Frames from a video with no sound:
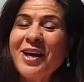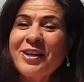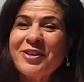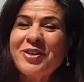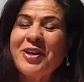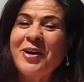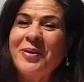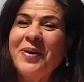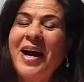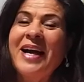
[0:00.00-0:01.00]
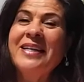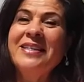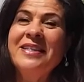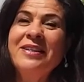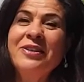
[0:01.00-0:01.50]
So I
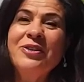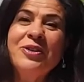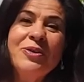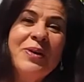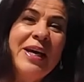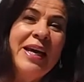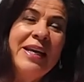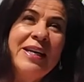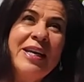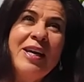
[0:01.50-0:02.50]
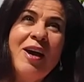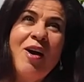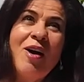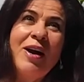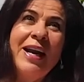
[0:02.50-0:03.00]
didn't do any
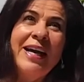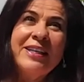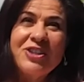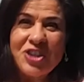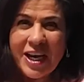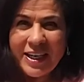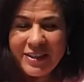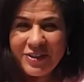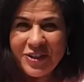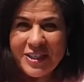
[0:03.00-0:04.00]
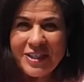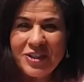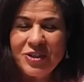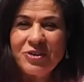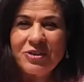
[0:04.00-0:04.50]
like changes
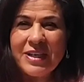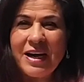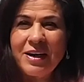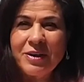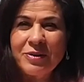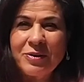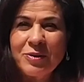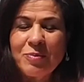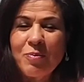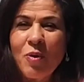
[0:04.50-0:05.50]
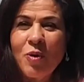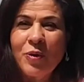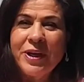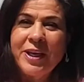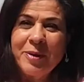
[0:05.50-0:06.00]
to sound more
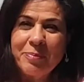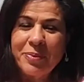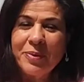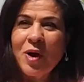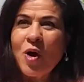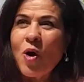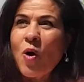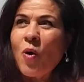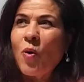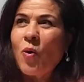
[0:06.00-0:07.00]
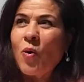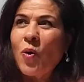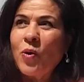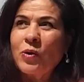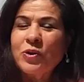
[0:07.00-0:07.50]
hip
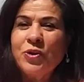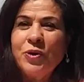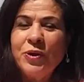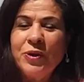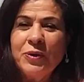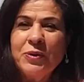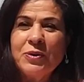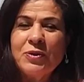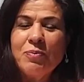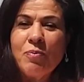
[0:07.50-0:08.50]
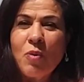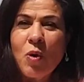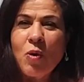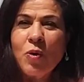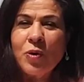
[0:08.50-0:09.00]
or to use
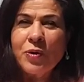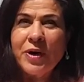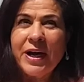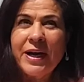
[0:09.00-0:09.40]
more